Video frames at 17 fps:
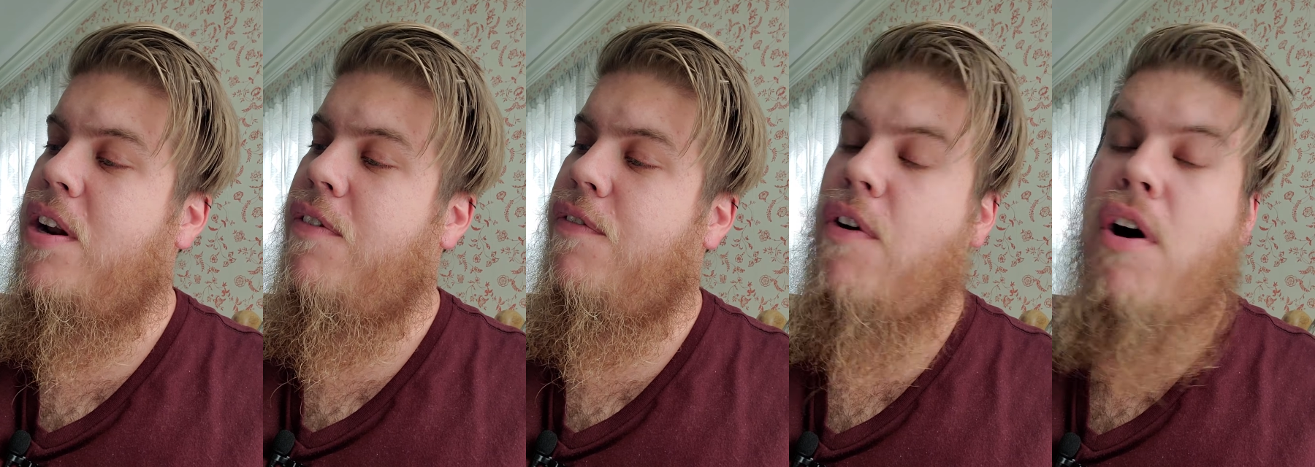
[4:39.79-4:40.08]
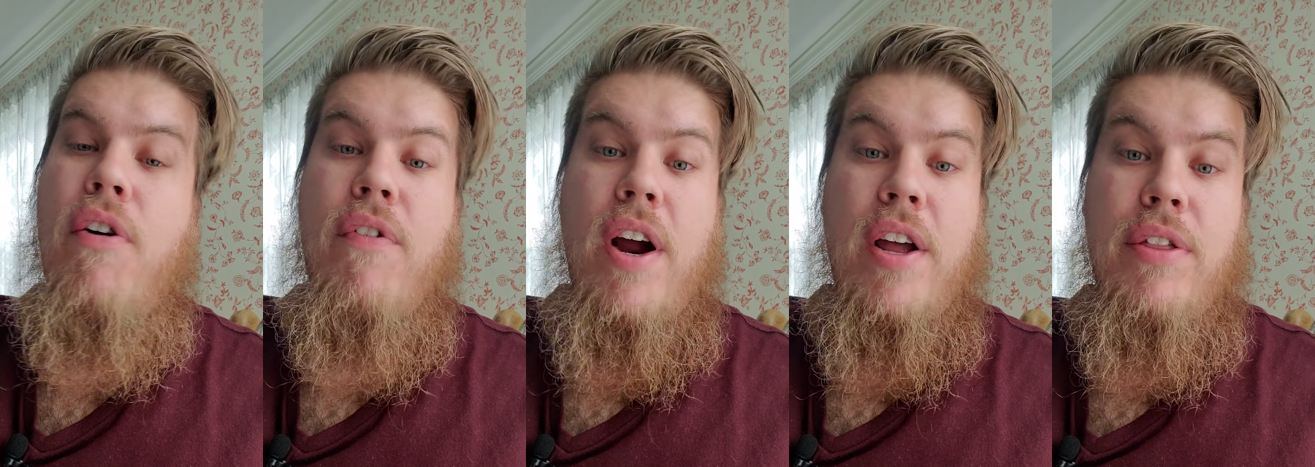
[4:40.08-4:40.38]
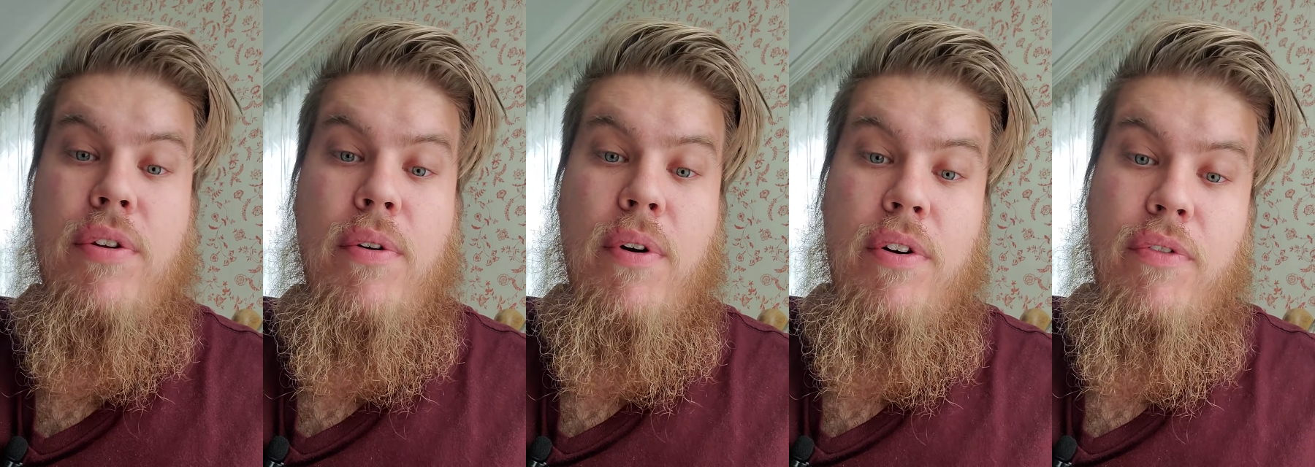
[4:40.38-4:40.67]
to fall right
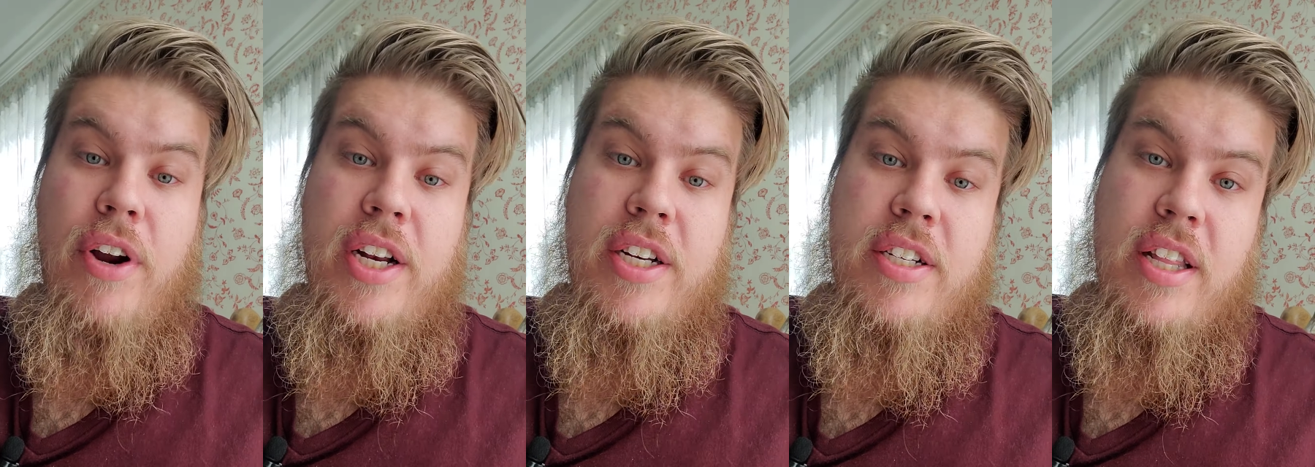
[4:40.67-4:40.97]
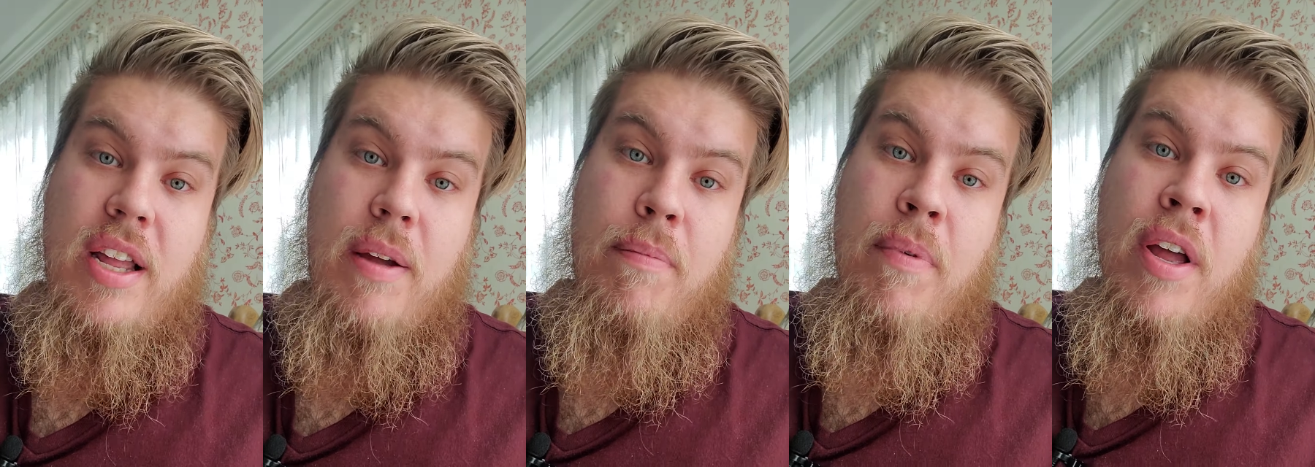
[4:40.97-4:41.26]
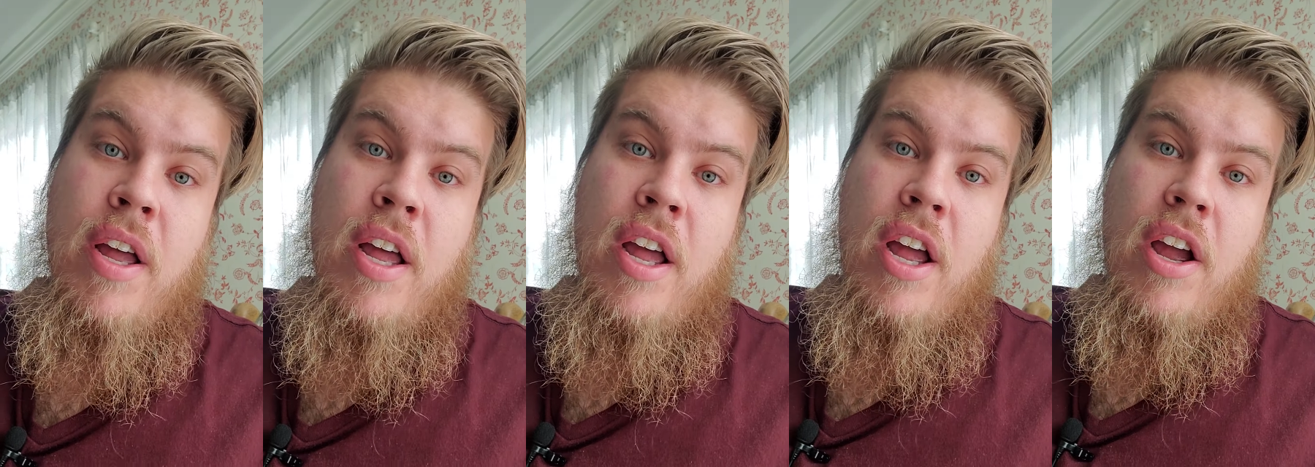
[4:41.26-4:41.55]
through and reach them,
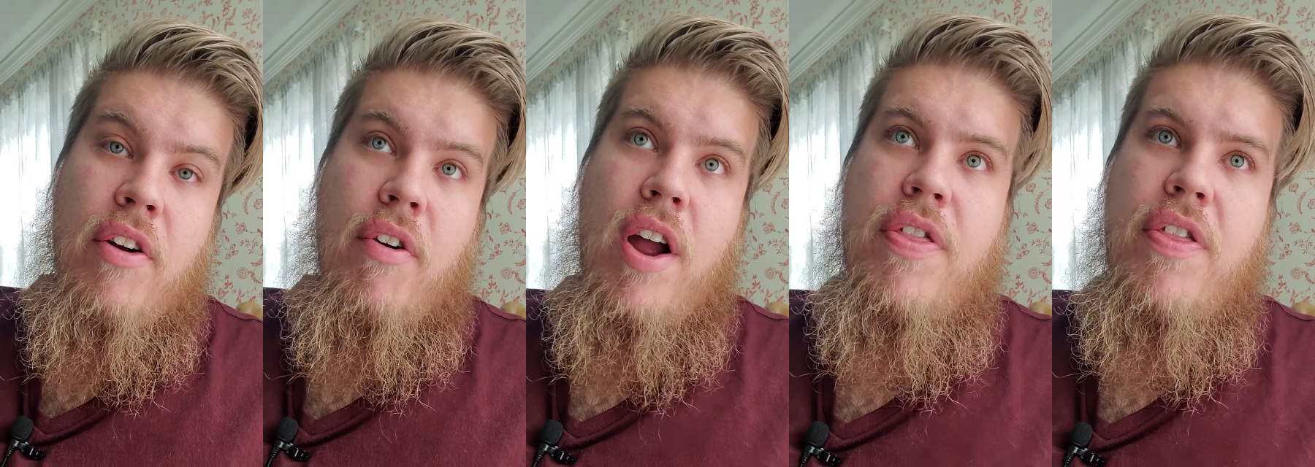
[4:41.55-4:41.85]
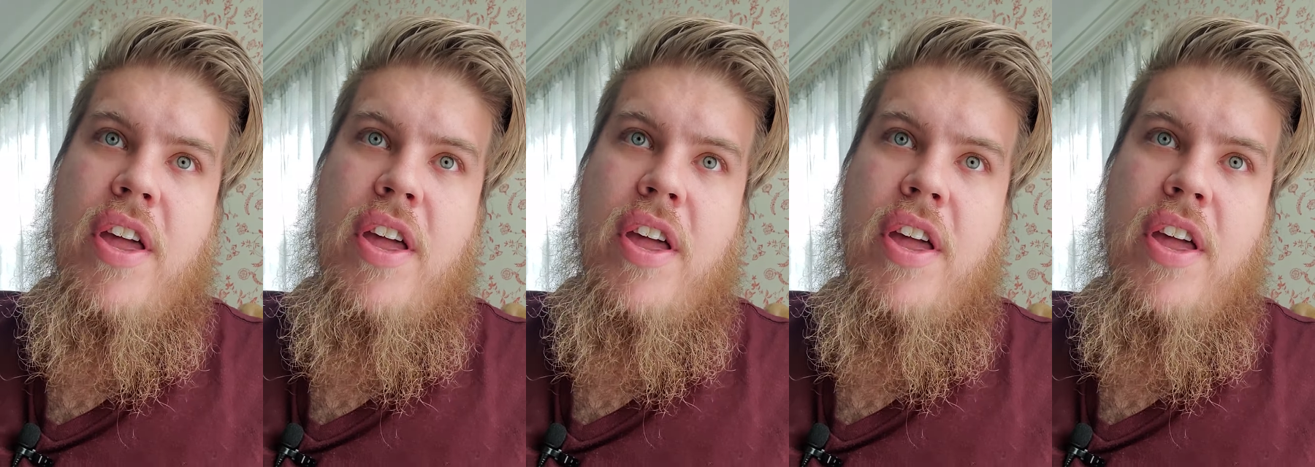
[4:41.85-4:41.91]
right?